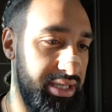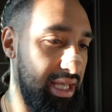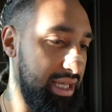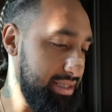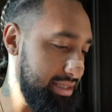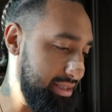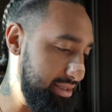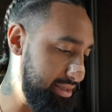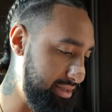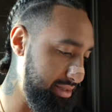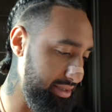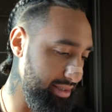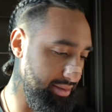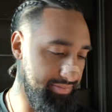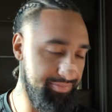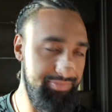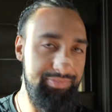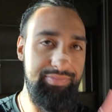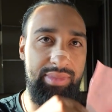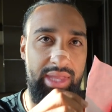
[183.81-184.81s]
license
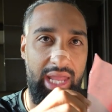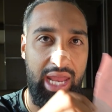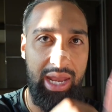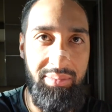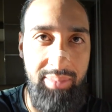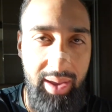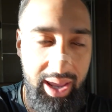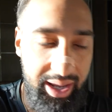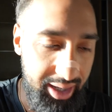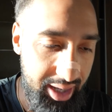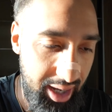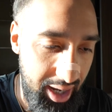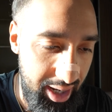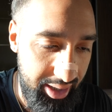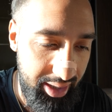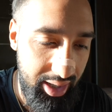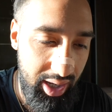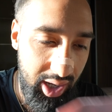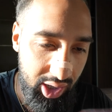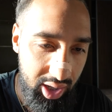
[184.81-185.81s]
in
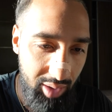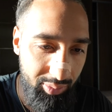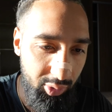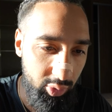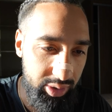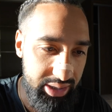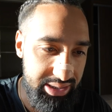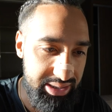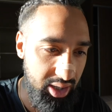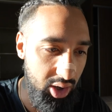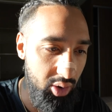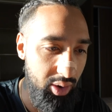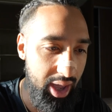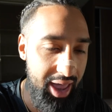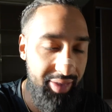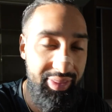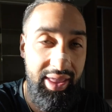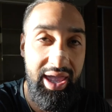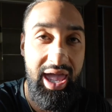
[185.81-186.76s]
Bangkok a couple weeks ago, and they